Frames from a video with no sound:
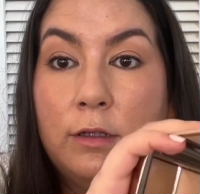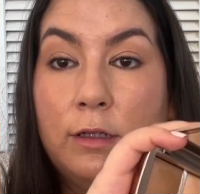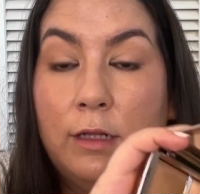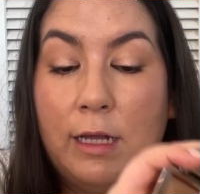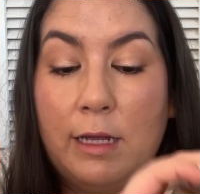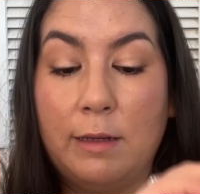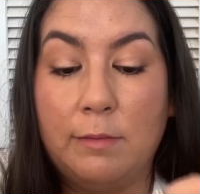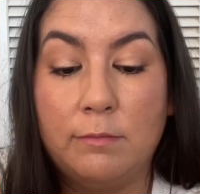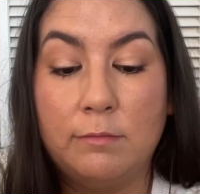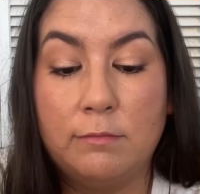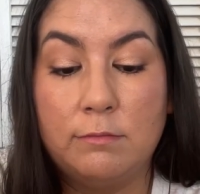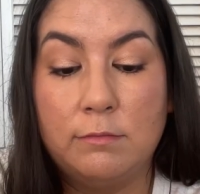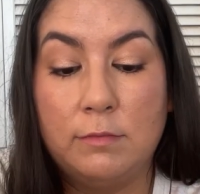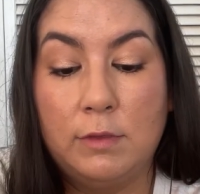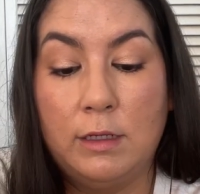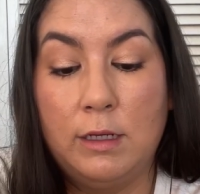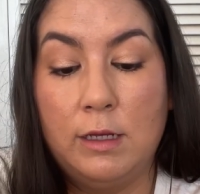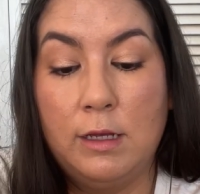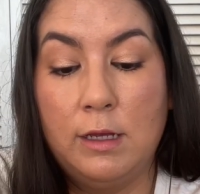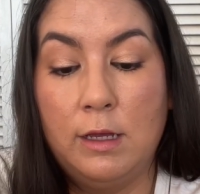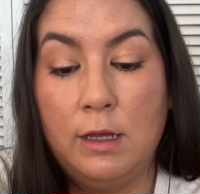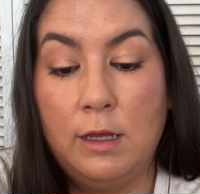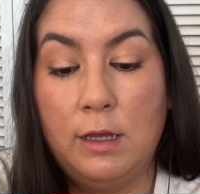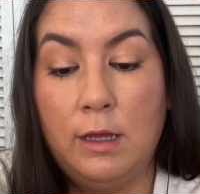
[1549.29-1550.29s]
I'm
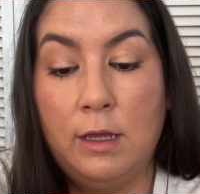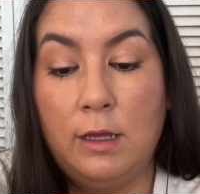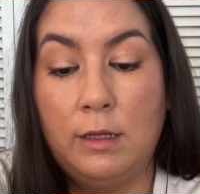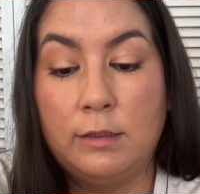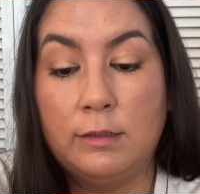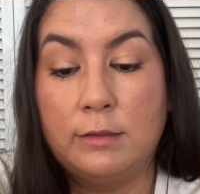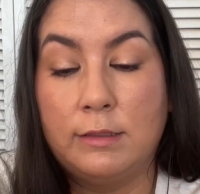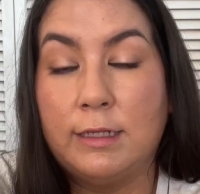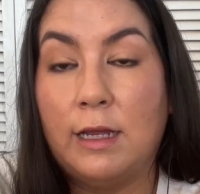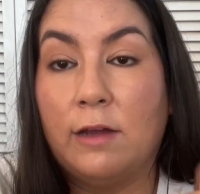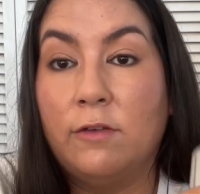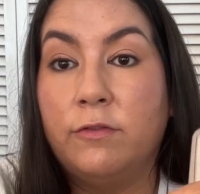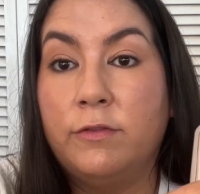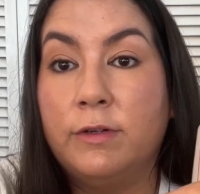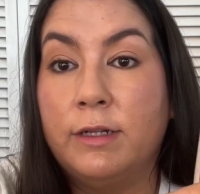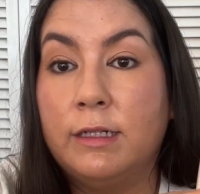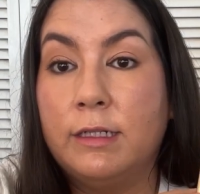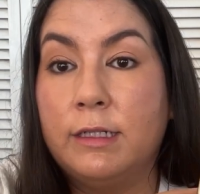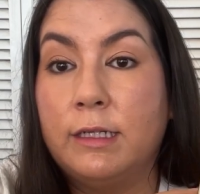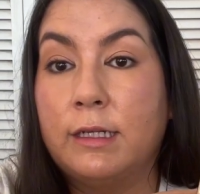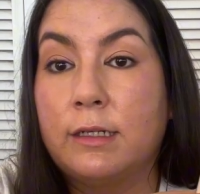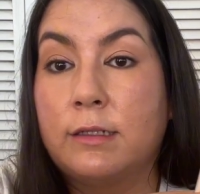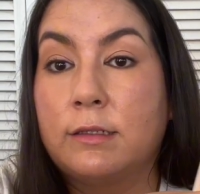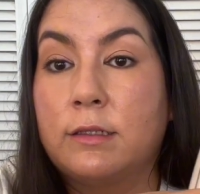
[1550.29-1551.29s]

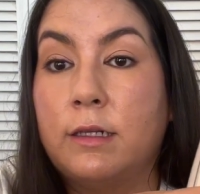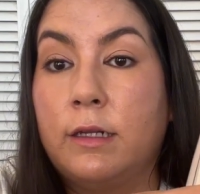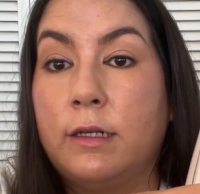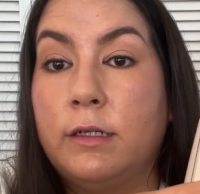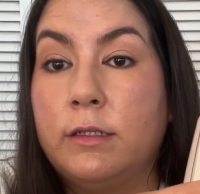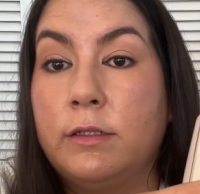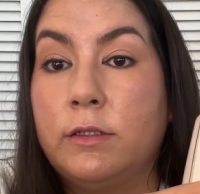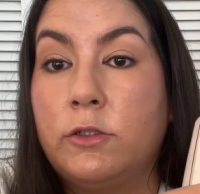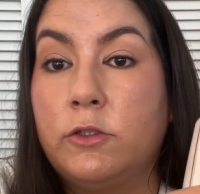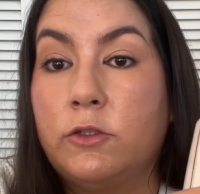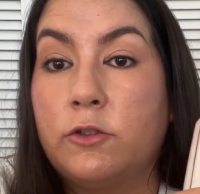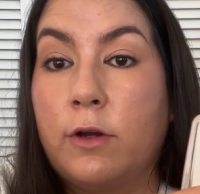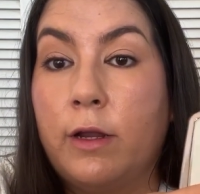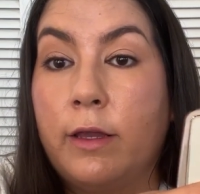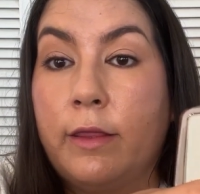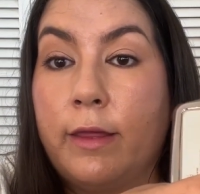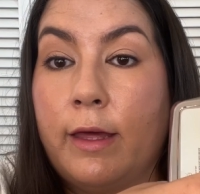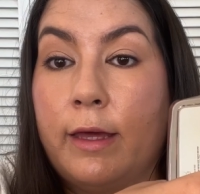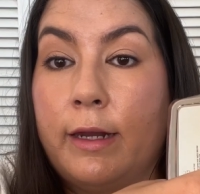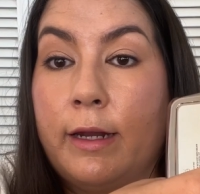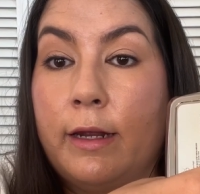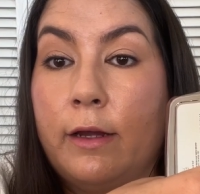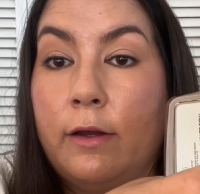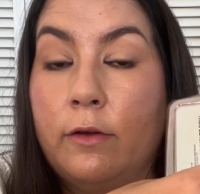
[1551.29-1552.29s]
definitely excited to try
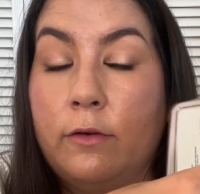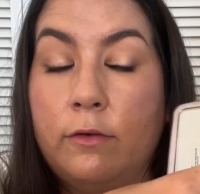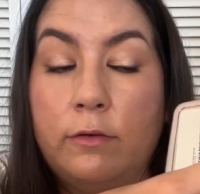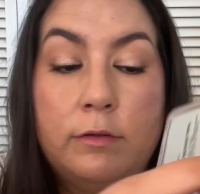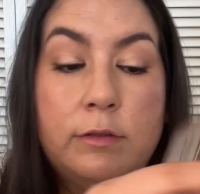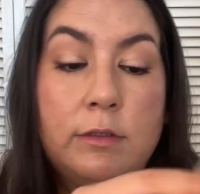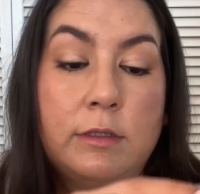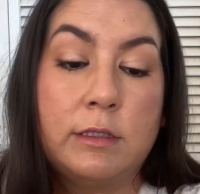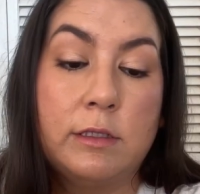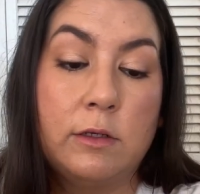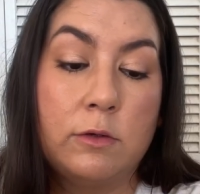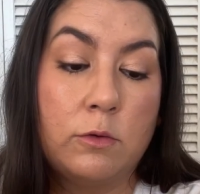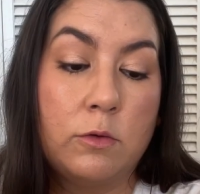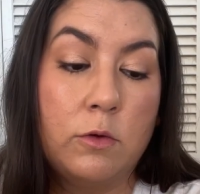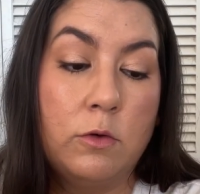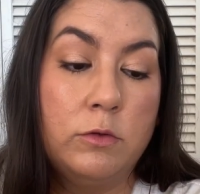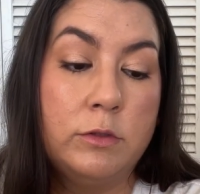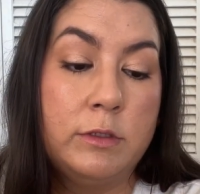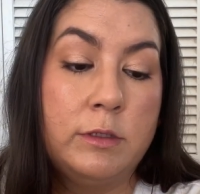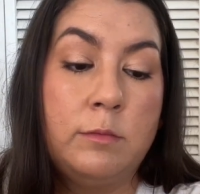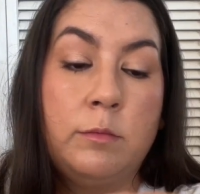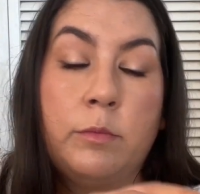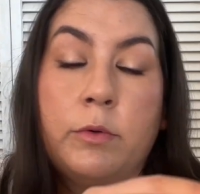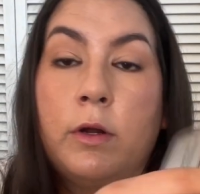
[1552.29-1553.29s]
that out. So
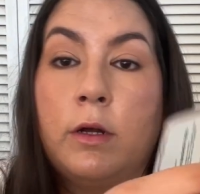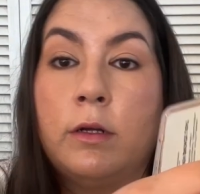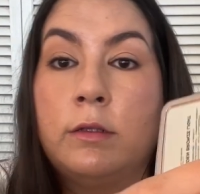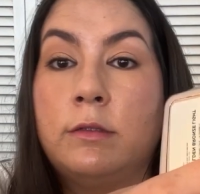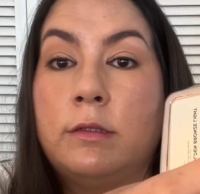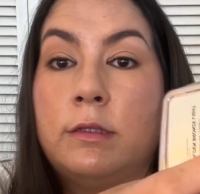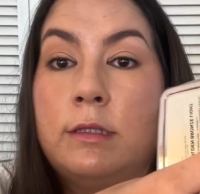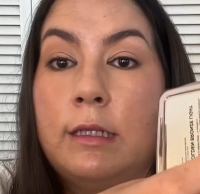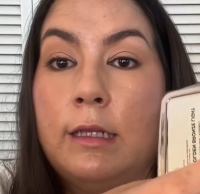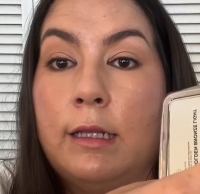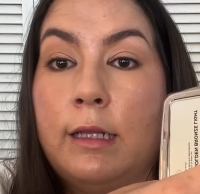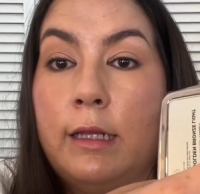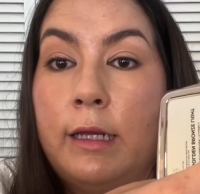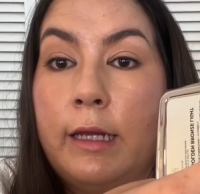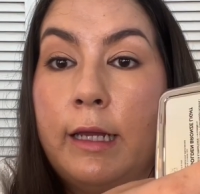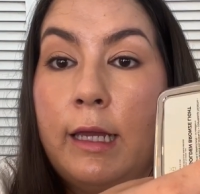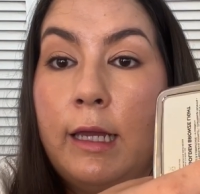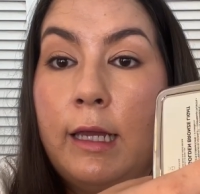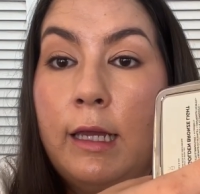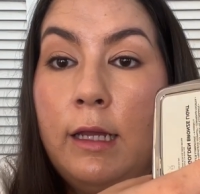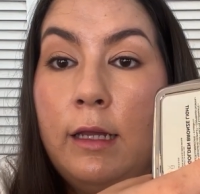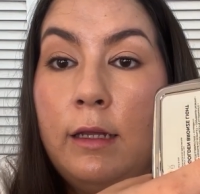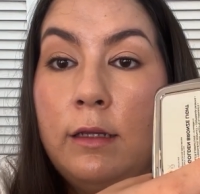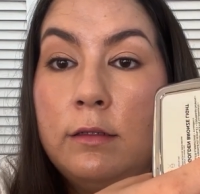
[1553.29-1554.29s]
Golden Bronze
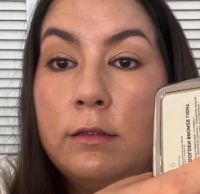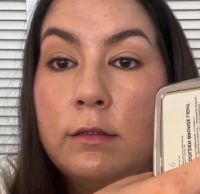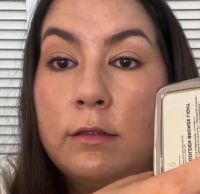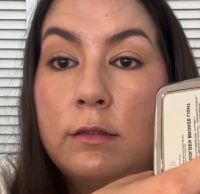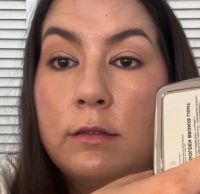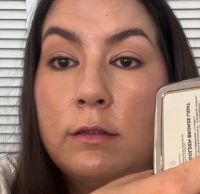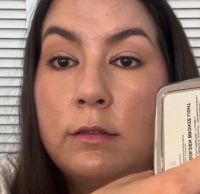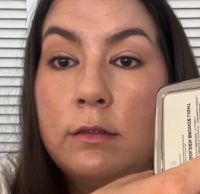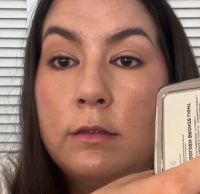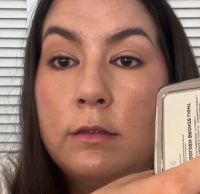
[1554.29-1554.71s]
Light.